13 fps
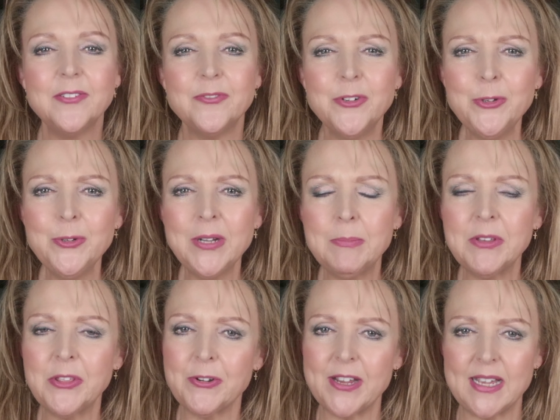Rule
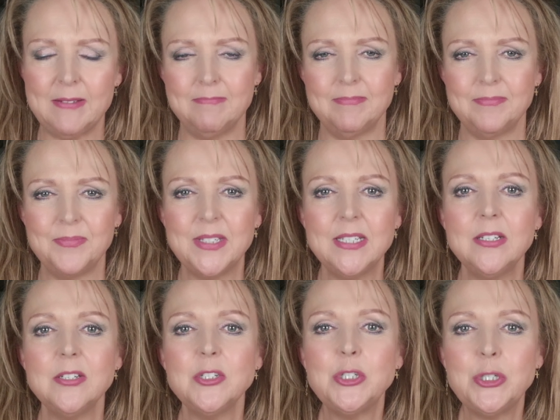number three,
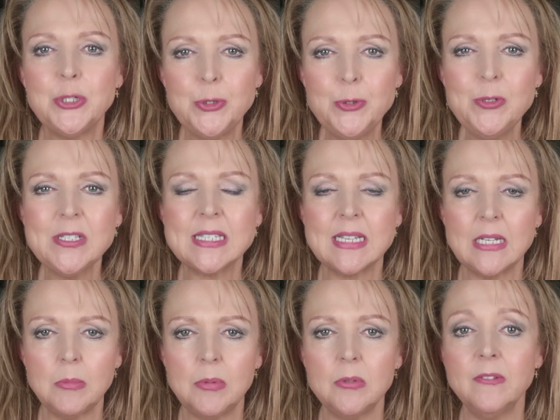
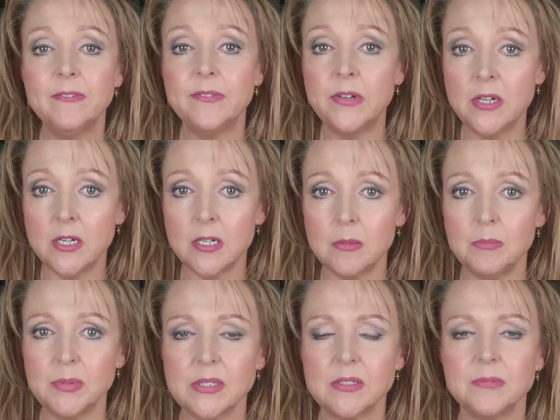two-syllable
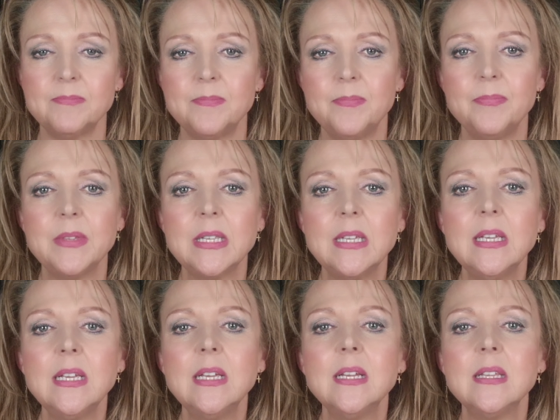verbs.
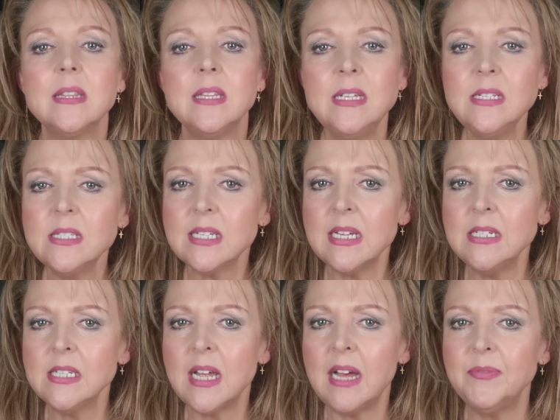These
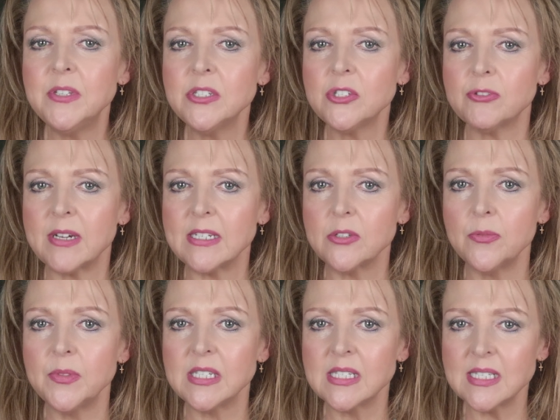tend to have the stress
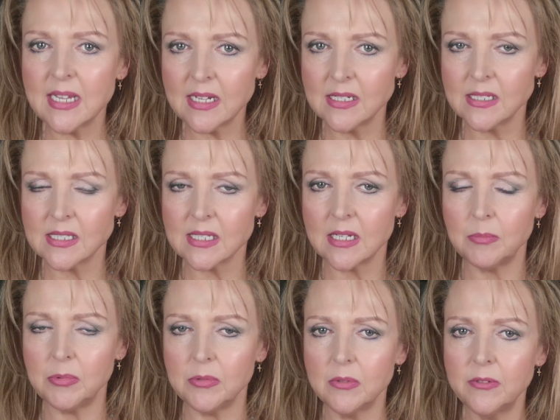on the second
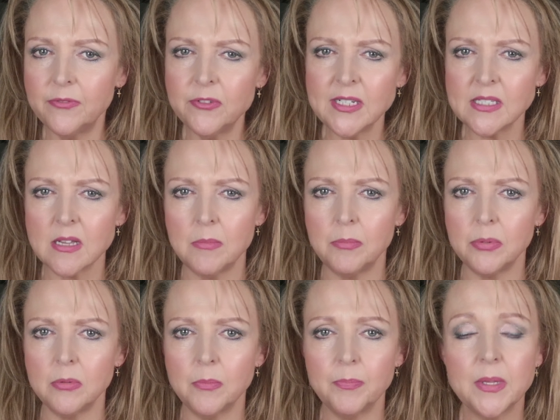syllable. For
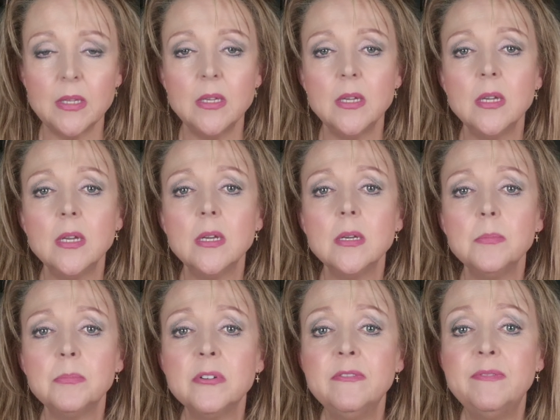example,
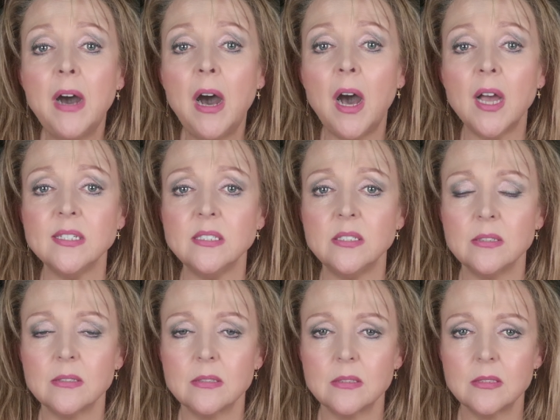provide,
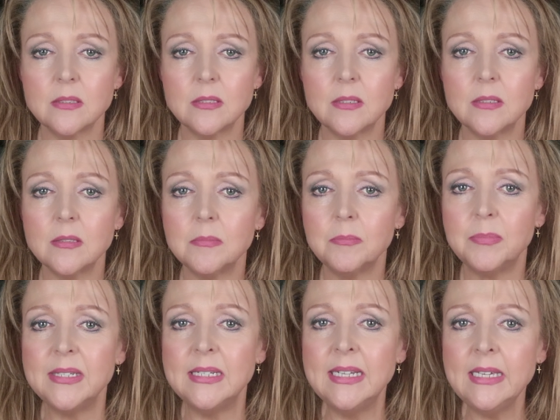
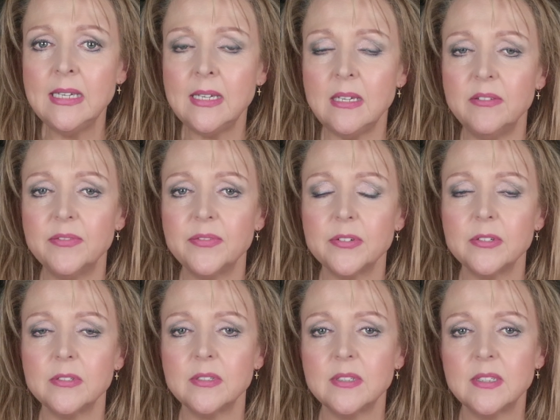believe,
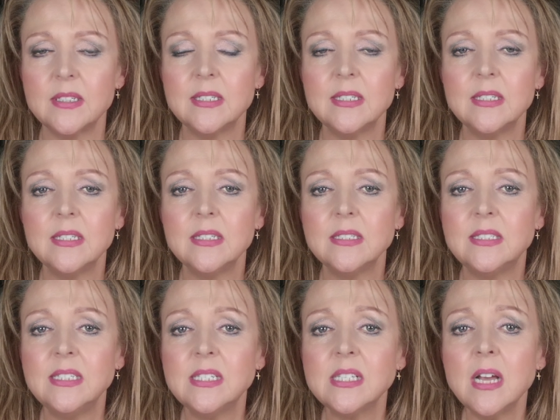
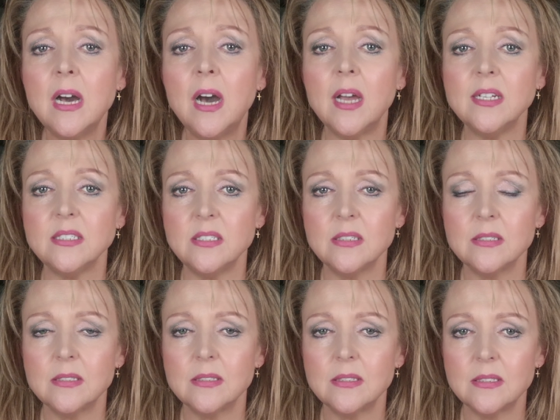decide,
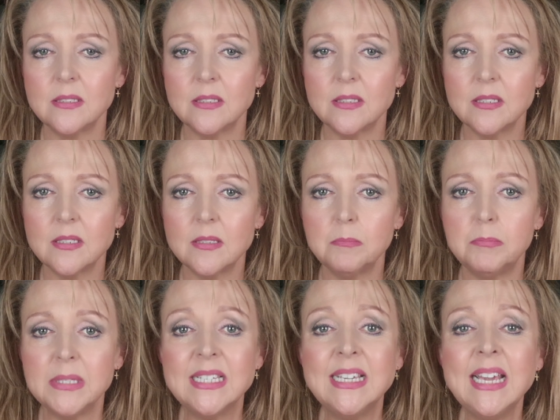
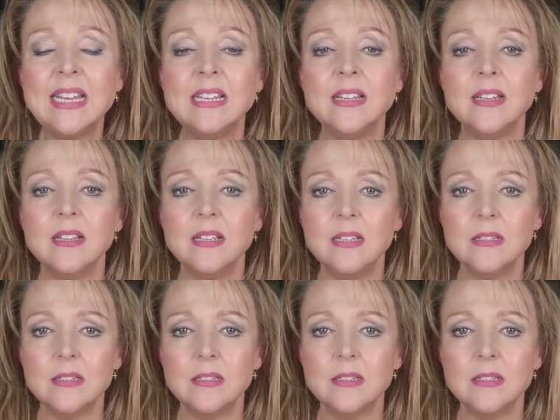begin.